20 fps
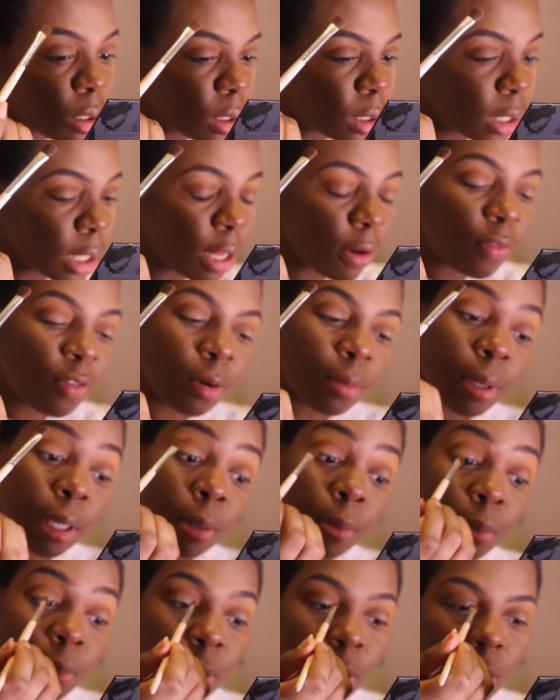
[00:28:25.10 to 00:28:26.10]
did for
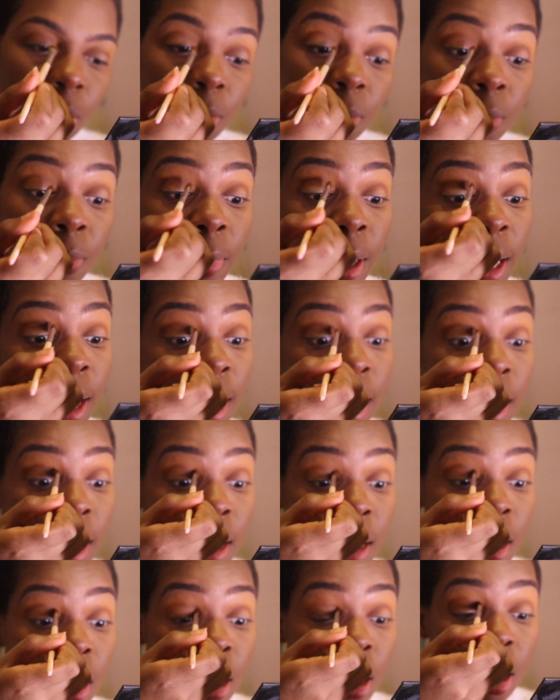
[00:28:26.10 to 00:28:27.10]
people.
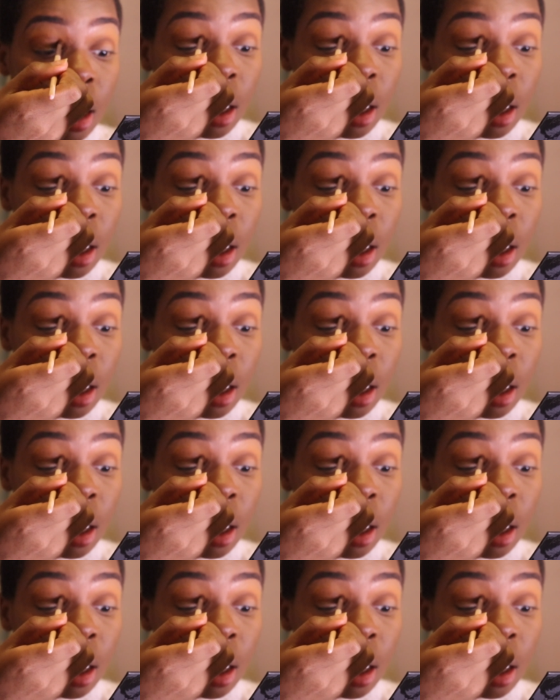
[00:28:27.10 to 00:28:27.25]
Made